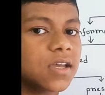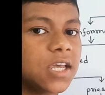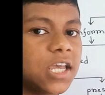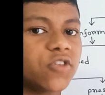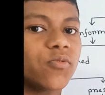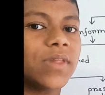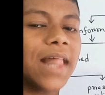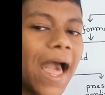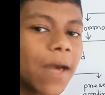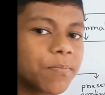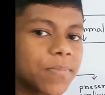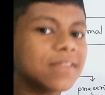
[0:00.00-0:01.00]
It will
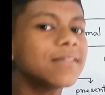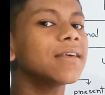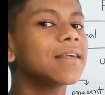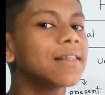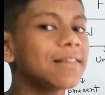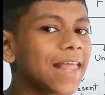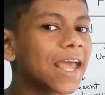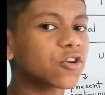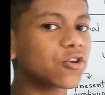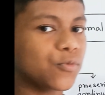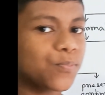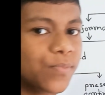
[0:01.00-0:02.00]
happen
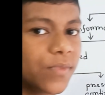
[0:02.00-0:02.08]
later.